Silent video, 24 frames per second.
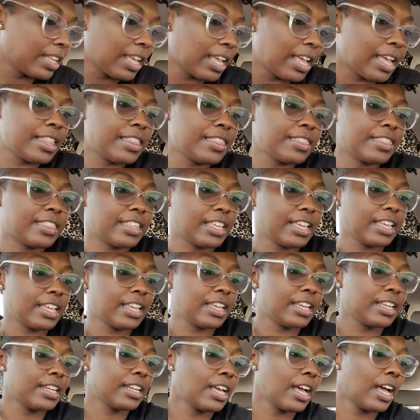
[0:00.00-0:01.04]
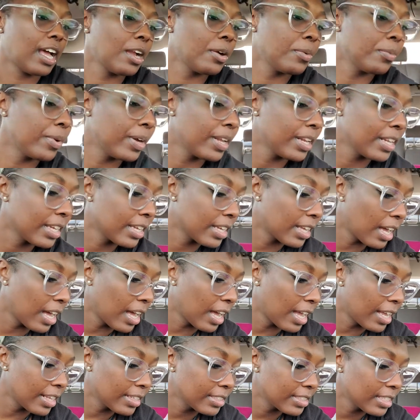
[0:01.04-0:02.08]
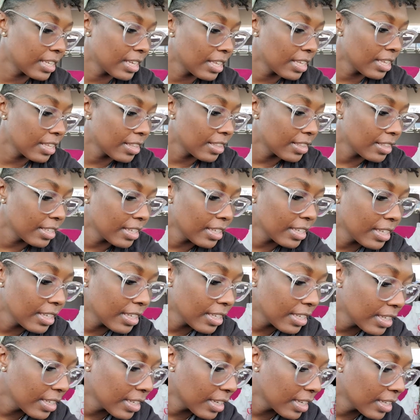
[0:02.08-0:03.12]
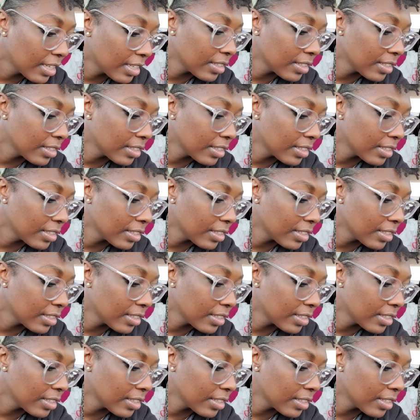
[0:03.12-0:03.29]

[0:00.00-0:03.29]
And then I went and got the,